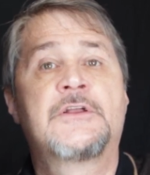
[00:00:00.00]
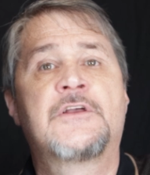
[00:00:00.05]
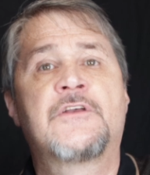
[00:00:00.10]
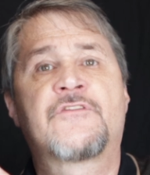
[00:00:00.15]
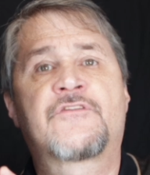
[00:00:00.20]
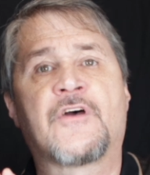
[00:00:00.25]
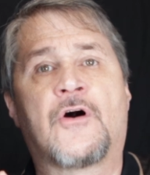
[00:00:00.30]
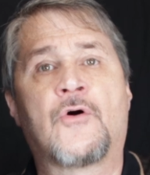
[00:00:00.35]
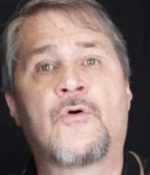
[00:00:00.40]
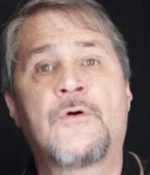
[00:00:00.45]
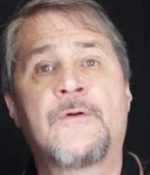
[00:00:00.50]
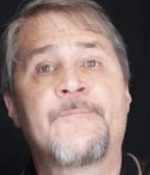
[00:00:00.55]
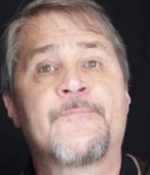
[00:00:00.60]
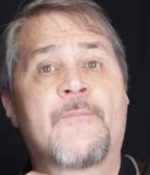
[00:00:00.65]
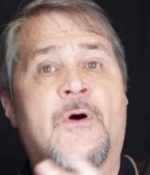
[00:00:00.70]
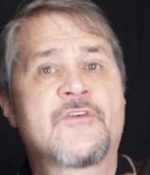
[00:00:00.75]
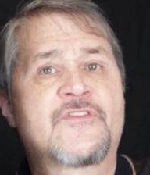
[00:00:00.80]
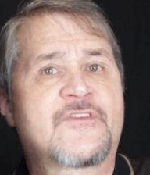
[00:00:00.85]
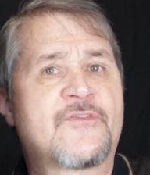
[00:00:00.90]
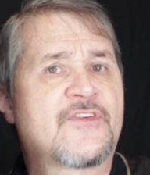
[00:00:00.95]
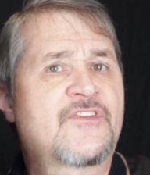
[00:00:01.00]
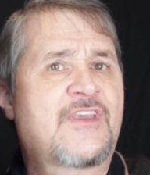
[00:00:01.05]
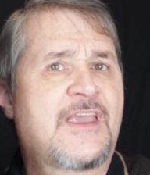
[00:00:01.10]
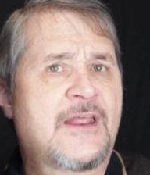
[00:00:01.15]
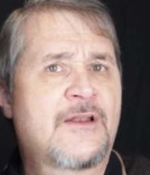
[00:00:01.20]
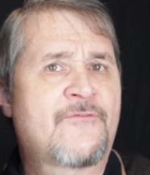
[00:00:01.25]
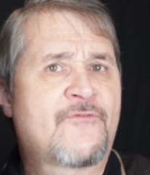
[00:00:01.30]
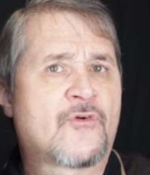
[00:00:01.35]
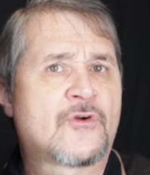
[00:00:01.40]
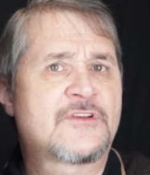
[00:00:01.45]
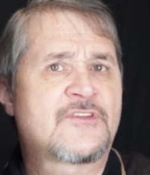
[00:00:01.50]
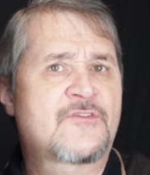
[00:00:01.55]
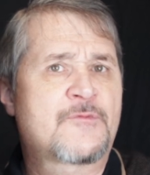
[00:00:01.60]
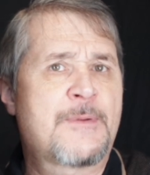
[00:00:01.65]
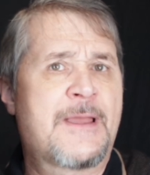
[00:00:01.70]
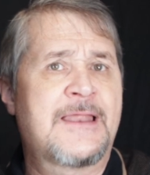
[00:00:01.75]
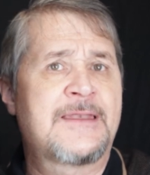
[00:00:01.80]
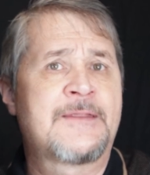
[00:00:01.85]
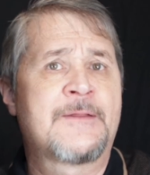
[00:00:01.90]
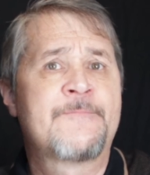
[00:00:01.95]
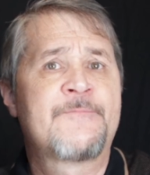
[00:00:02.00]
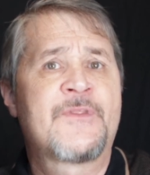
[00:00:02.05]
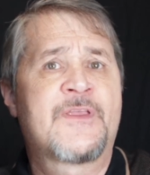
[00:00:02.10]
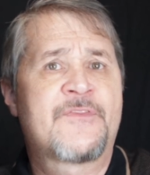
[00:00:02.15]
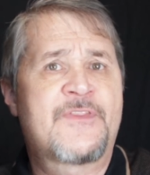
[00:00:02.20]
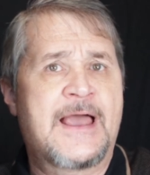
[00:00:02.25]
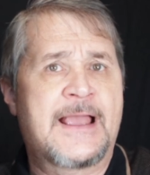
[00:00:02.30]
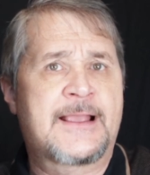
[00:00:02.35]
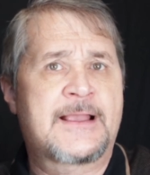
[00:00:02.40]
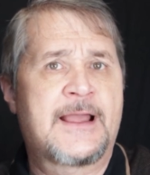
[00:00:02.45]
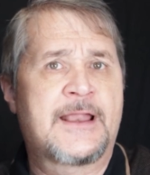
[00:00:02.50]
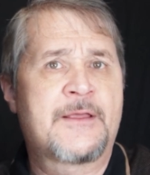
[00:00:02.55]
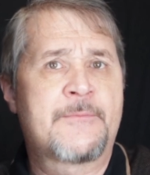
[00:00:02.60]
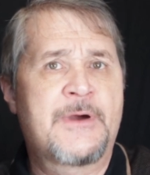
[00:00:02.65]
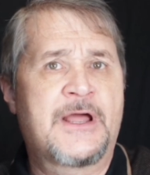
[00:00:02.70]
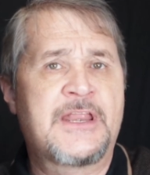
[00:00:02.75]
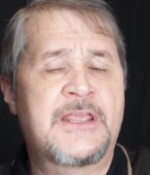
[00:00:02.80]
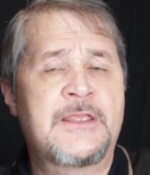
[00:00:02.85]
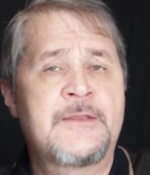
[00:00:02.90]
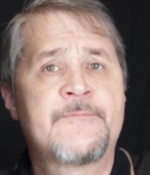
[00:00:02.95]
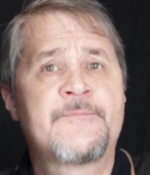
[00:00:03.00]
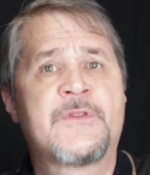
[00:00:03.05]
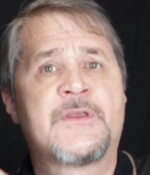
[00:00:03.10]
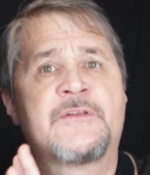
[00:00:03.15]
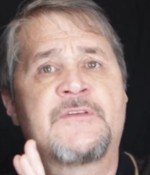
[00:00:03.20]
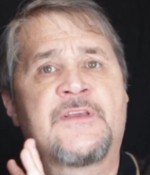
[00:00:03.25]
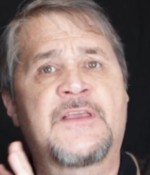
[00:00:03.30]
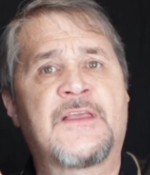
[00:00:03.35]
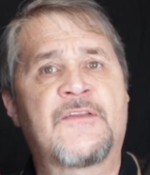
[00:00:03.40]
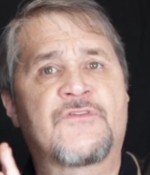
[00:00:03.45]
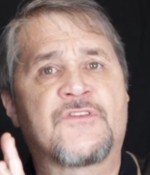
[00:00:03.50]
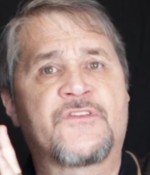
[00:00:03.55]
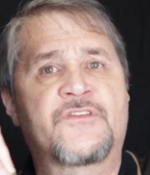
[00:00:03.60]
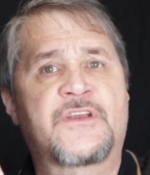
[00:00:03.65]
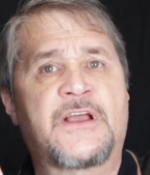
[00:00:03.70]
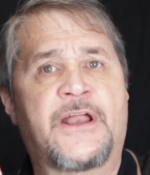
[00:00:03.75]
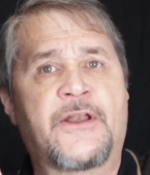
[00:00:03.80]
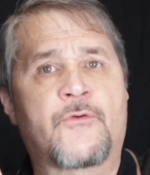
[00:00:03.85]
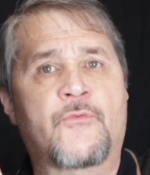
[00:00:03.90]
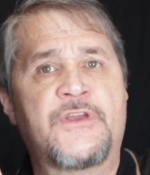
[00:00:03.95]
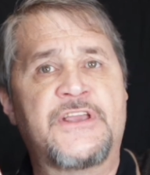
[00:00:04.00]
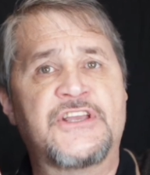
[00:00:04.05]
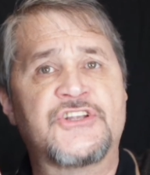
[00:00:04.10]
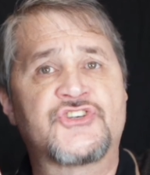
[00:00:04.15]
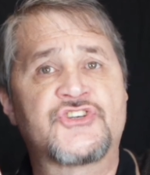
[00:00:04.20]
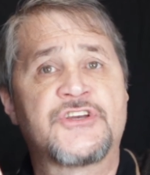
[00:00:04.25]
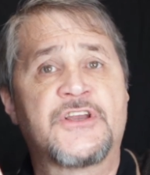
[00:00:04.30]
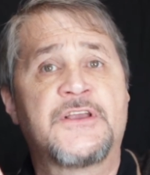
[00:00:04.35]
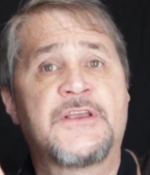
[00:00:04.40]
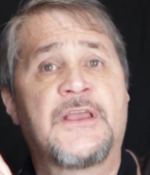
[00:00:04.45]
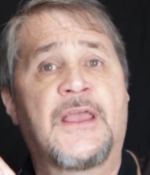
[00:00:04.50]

So most of us can't afford to spend that kind of money to get this kind of reach.